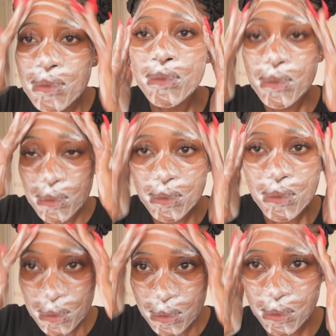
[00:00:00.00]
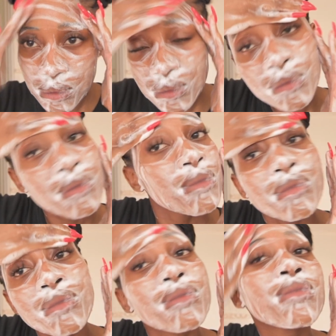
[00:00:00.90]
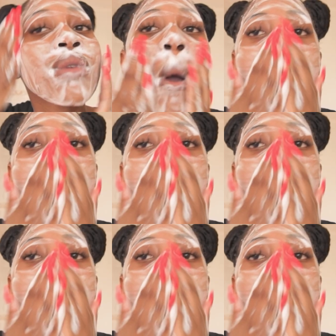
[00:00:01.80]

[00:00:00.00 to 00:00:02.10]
and white tea, which is an antioxidant.